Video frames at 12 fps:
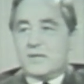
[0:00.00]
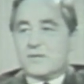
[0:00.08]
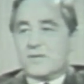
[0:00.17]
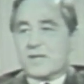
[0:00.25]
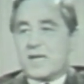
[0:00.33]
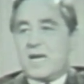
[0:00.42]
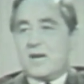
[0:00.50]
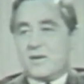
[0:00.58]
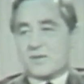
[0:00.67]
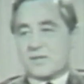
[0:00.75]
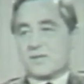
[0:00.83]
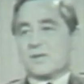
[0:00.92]
to the
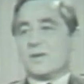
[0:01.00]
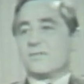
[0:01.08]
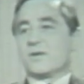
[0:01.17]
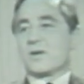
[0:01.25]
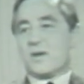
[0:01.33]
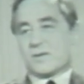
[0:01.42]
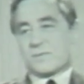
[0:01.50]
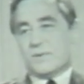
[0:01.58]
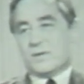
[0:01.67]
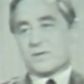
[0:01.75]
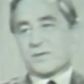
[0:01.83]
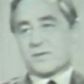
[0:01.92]
chaos of the
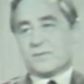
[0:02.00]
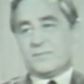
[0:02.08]
cosmos.